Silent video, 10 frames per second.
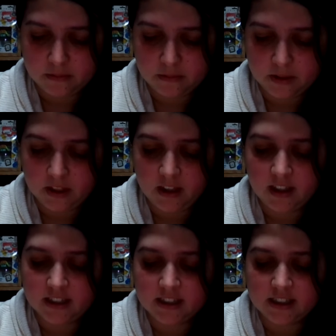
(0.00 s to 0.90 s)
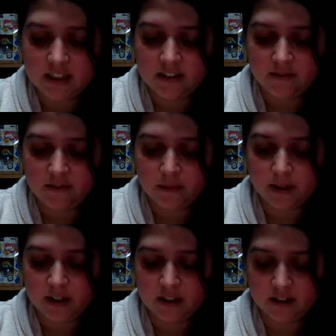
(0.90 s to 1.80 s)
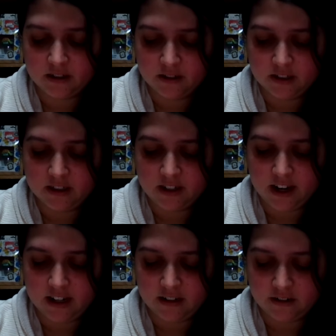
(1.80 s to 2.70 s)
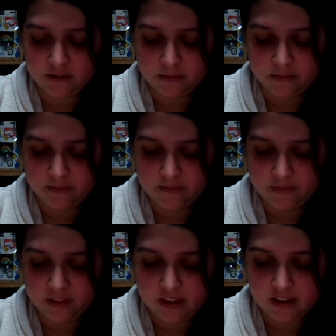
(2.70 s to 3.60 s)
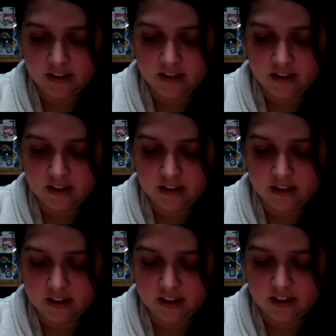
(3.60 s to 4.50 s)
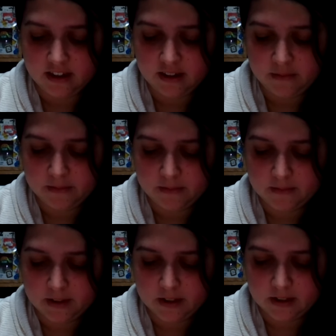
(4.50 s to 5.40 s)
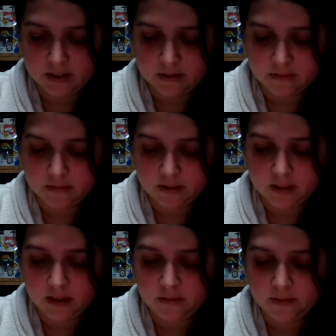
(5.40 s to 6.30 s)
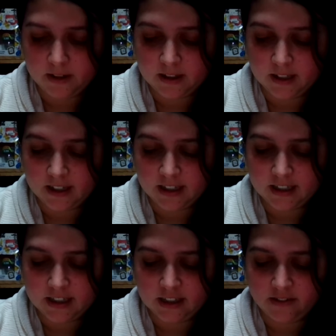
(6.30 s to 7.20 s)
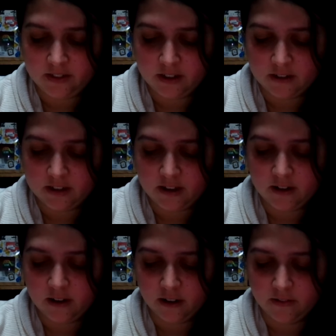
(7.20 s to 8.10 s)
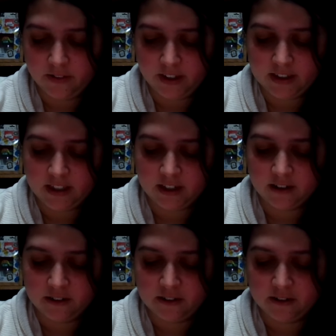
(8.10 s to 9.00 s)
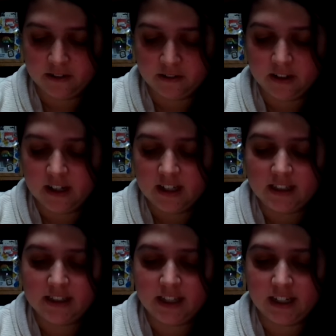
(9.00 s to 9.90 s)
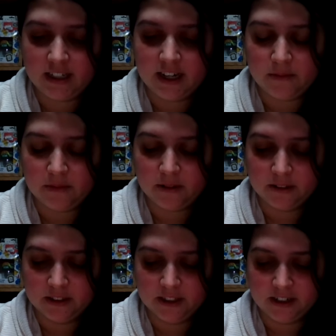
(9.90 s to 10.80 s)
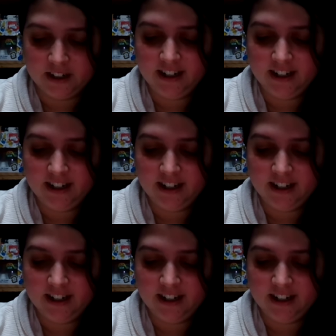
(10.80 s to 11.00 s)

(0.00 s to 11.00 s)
Peek and see if your parents notice your tantrum. I think I'm. Keep wiggling and see if nose and whole face can go through said cup holder.